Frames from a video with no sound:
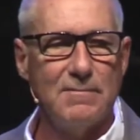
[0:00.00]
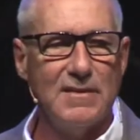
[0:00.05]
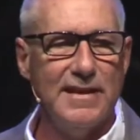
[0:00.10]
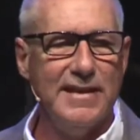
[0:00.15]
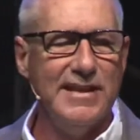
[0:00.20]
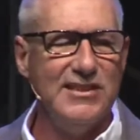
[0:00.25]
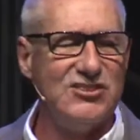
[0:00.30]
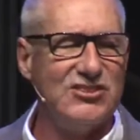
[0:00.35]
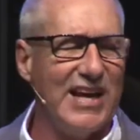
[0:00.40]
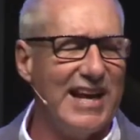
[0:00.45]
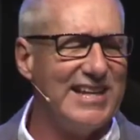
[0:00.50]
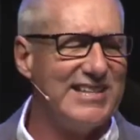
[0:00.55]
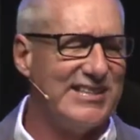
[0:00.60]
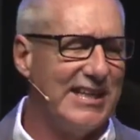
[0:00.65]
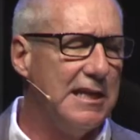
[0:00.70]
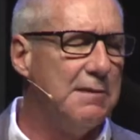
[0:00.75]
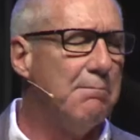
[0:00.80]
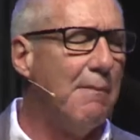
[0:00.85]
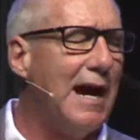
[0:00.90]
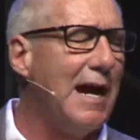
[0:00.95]
He said, It's
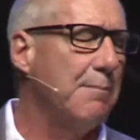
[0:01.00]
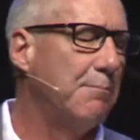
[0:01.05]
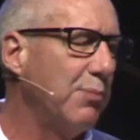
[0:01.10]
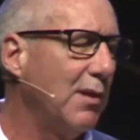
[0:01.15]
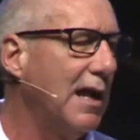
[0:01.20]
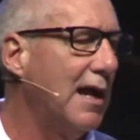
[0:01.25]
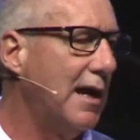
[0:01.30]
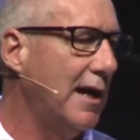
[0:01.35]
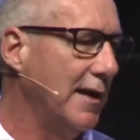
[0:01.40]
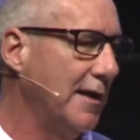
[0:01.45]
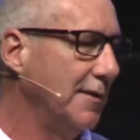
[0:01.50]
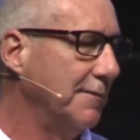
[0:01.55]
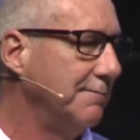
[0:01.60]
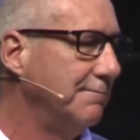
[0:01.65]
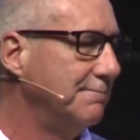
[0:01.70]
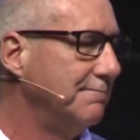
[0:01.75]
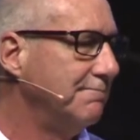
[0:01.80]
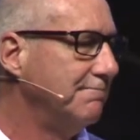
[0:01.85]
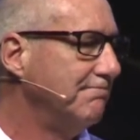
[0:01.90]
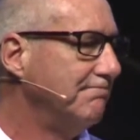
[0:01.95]
in my blood.
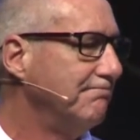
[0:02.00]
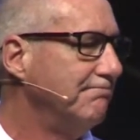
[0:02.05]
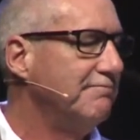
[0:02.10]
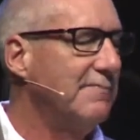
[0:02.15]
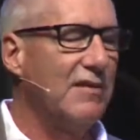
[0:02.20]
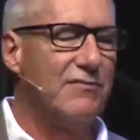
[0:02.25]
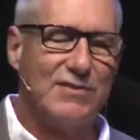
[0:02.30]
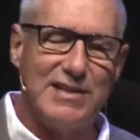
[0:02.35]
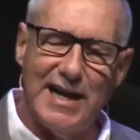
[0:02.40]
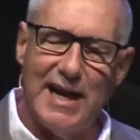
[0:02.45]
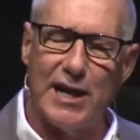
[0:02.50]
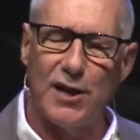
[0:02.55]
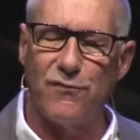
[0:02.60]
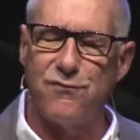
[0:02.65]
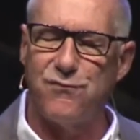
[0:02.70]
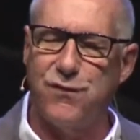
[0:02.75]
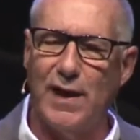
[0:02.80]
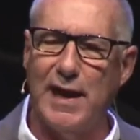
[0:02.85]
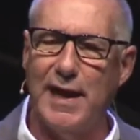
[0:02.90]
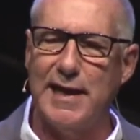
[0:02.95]
I've got to
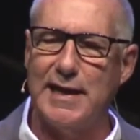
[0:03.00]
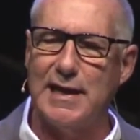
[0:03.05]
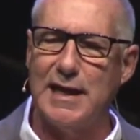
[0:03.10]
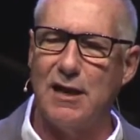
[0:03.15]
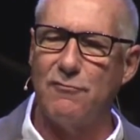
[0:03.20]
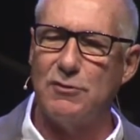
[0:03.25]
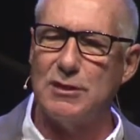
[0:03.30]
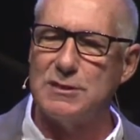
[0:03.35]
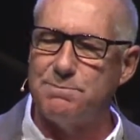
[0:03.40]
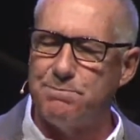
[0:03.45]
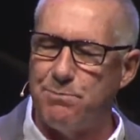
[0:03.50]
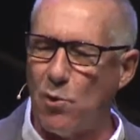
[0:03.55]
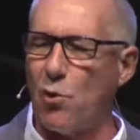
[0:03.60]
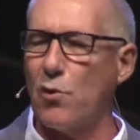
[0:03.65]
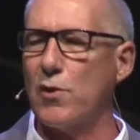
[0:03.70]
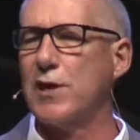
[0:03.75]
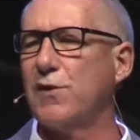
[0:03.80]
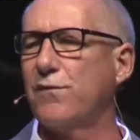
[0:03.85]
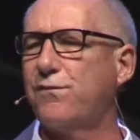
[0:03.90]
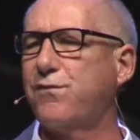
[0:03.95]
fight. I was
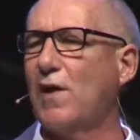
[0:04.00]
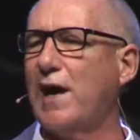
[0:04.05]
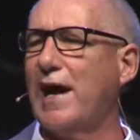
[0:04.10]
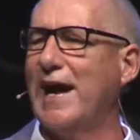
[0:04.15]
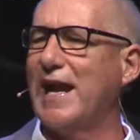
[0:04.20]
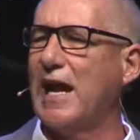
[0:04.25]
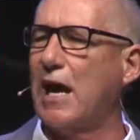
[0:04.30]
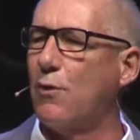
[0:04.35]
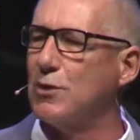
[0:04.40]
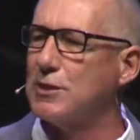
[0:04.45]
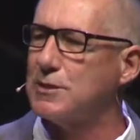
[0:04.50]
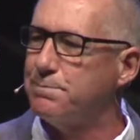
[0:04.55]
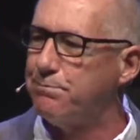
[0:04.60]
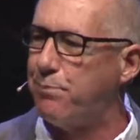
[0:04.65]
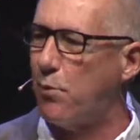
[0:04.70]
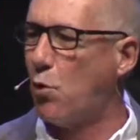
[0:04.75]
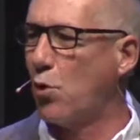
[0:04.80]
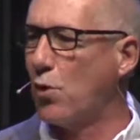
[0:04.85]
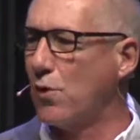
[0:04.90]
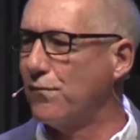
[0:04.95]
born to fight. I was
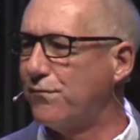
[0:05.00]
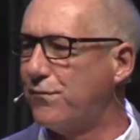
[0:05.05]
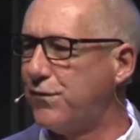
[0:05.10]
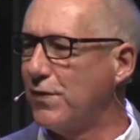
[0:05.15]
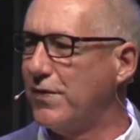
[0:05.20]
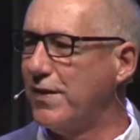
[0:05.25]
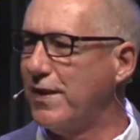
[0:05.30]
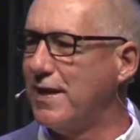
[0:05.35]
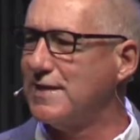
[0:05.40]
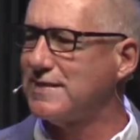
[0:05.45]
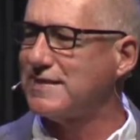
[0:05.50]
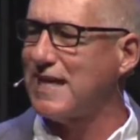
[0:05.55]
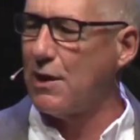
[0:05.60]
born for this.